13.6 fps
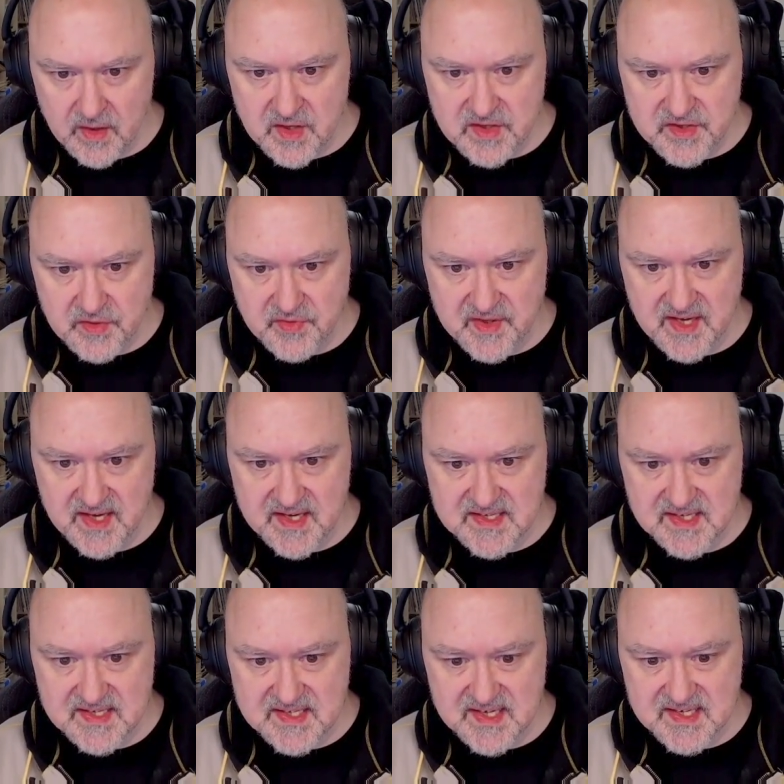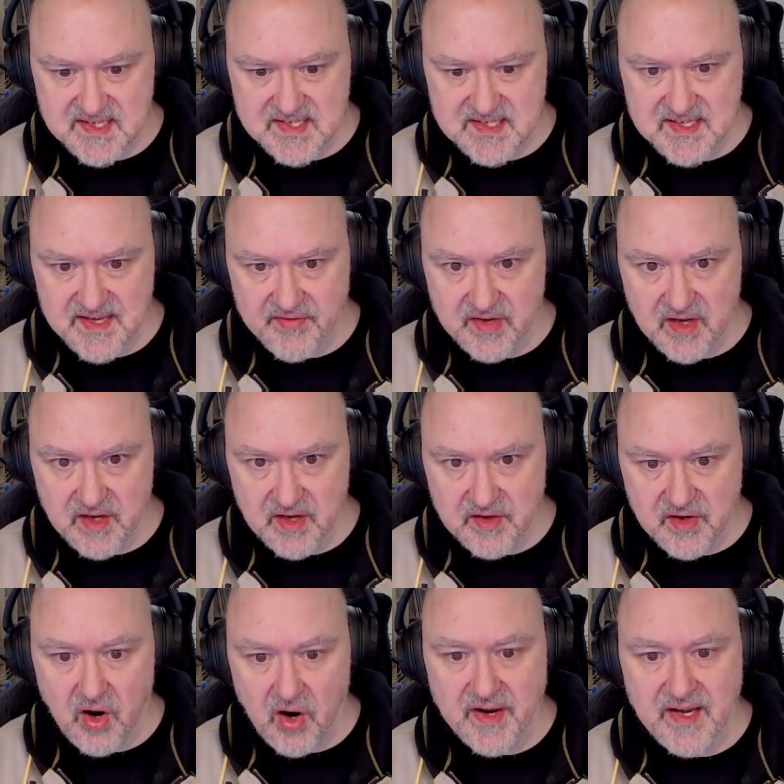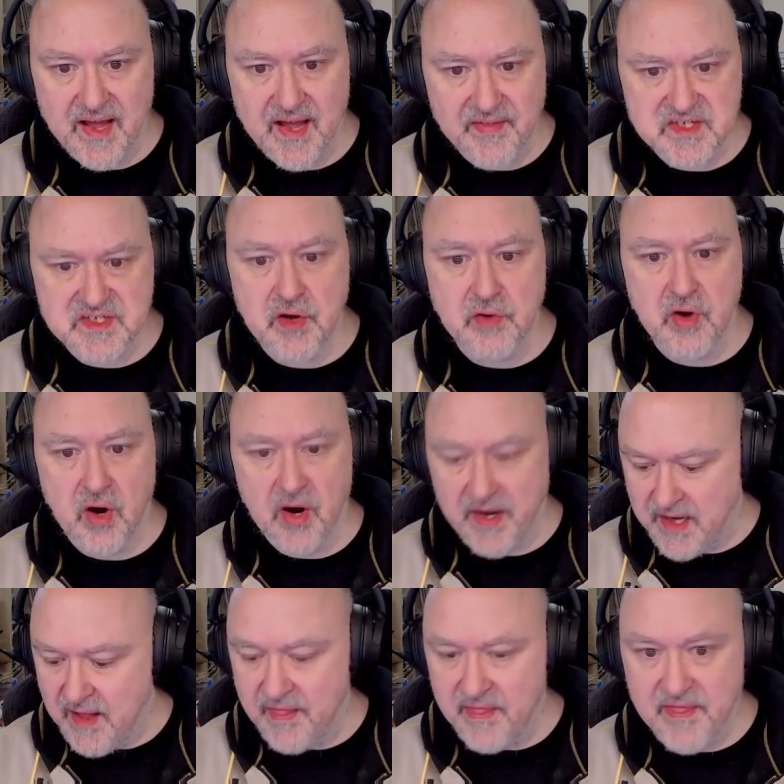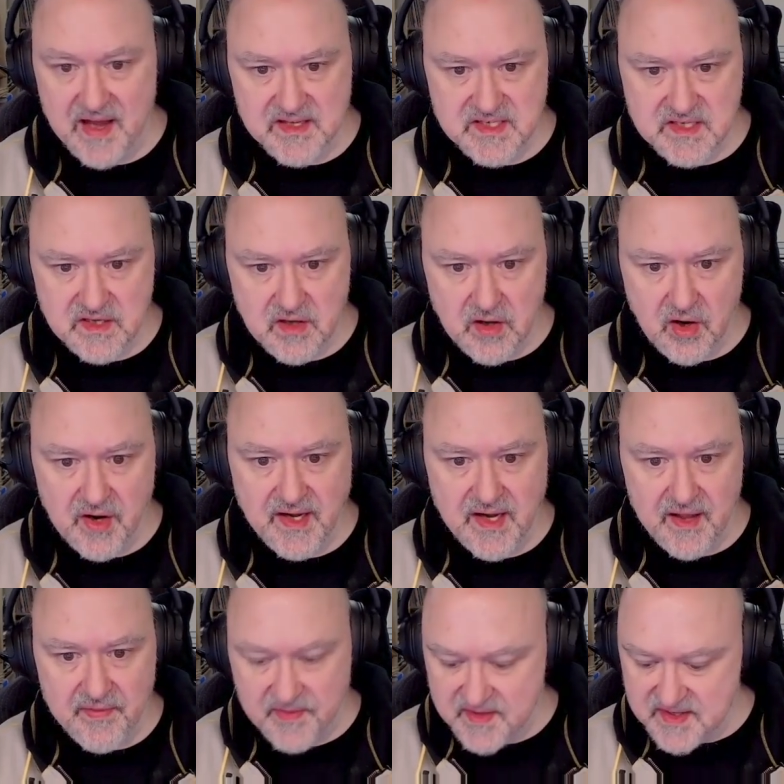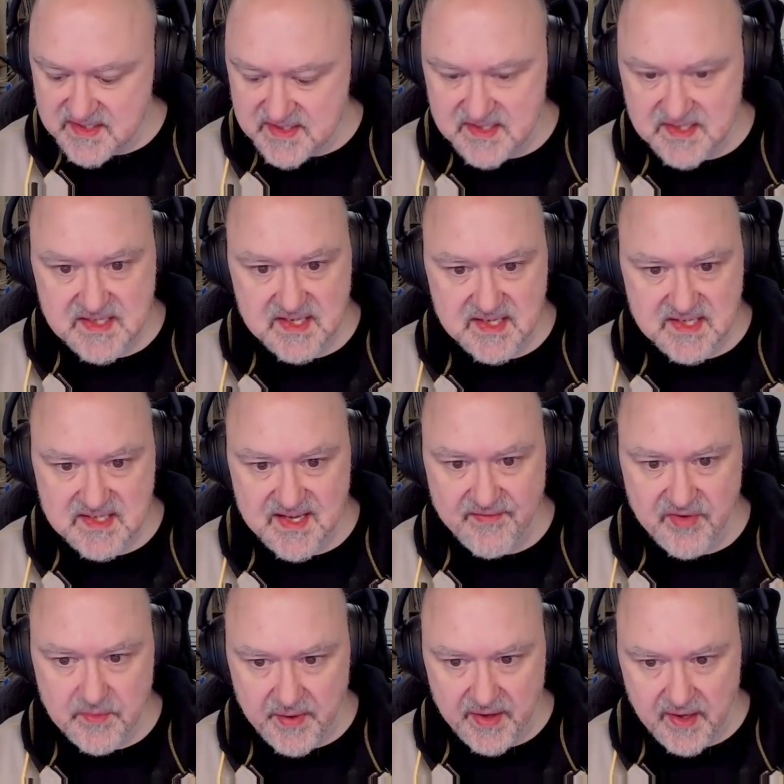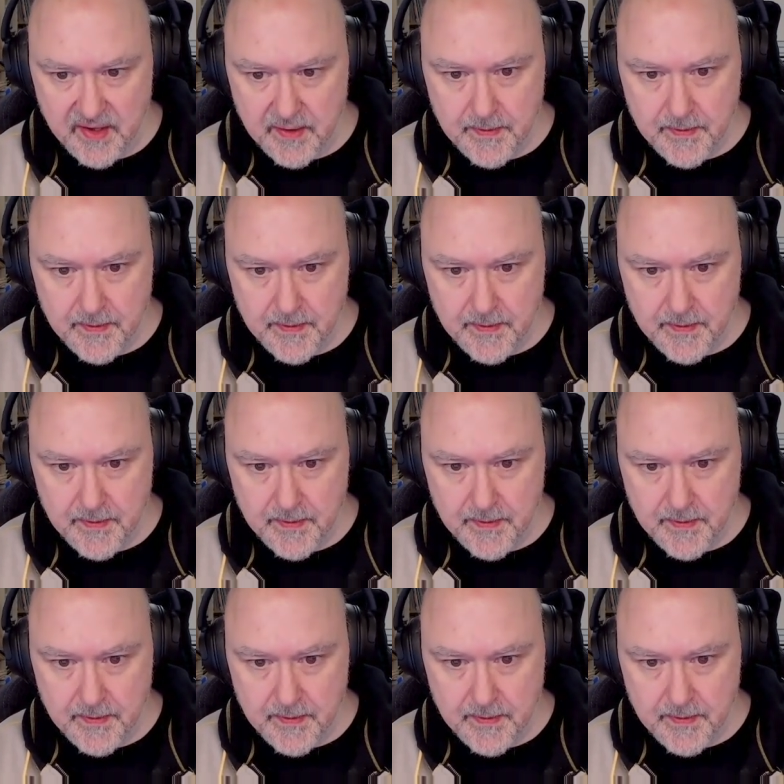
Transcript: So these are six, seven and nine, and there's no nine. That's the nine, and this is a six, seven pair.